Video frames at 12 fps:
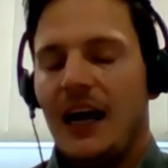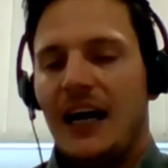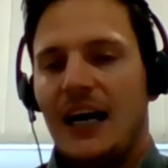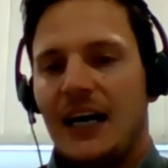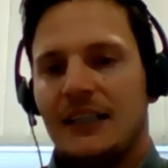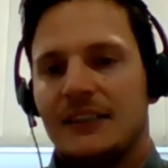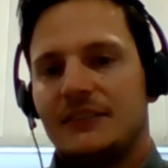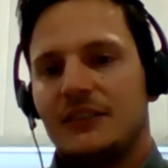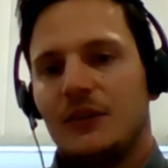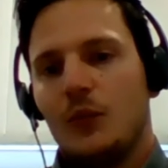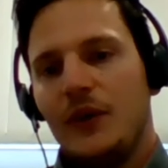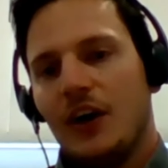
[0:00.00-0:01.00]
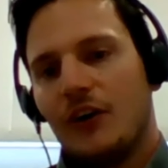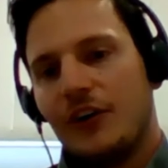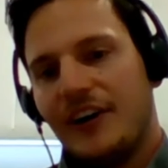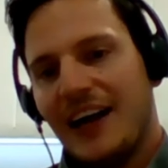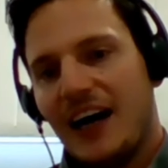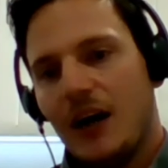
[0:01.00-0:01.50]
And we are
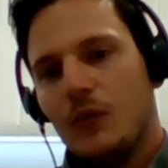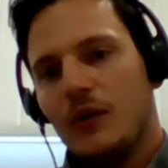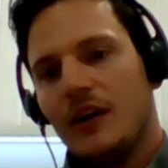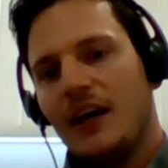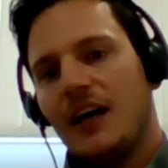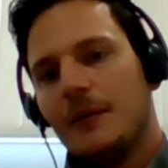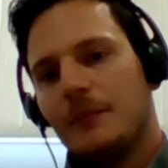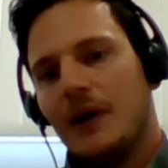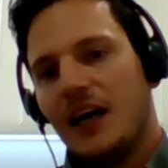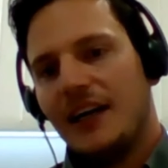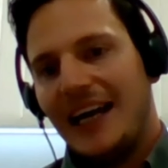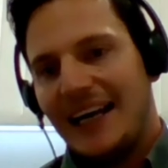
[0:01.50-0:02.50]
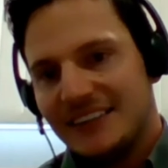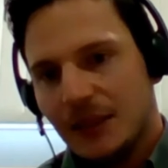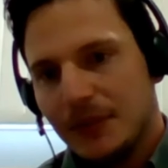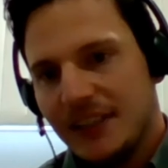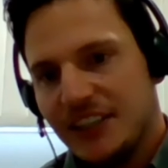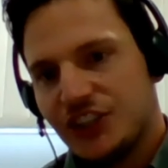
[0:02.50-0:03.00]
now an
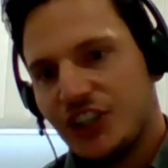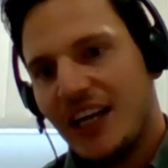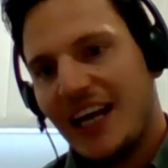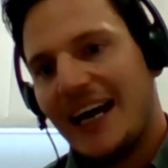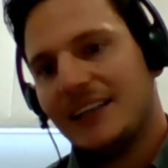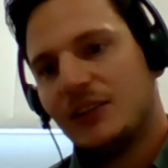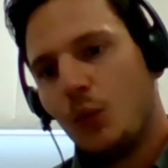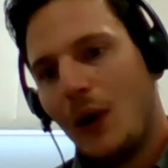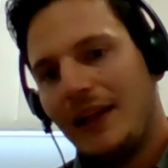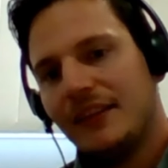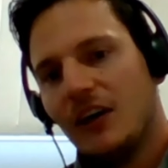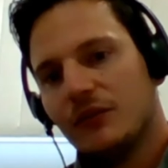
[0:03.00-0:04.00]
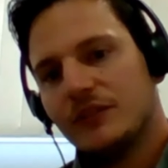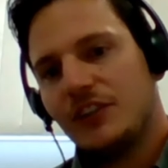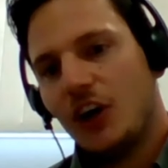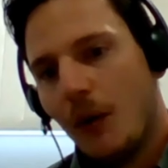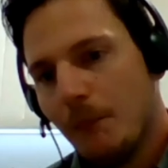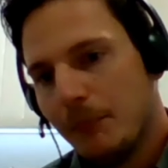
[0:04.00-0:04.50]
established and well-known
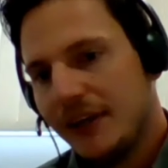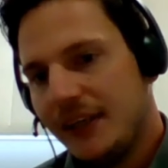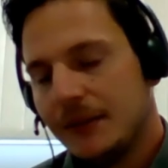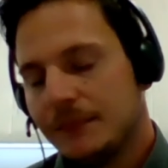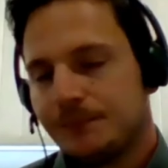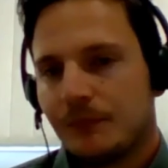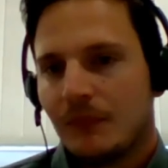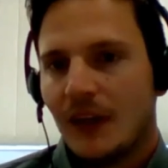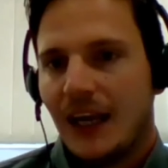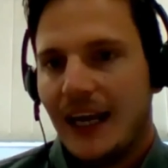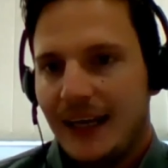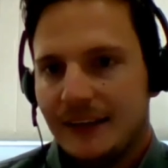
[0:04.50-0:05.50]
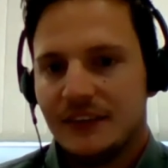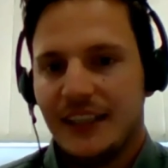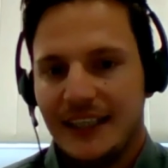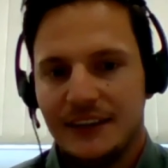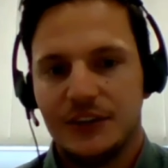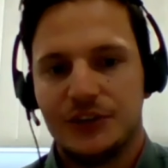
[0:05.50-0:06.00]
company in the
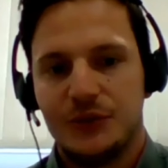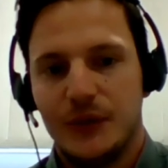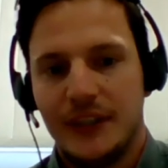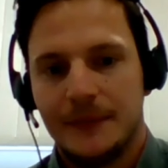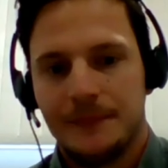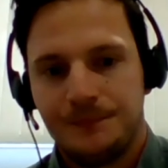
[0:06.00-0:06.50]
industry.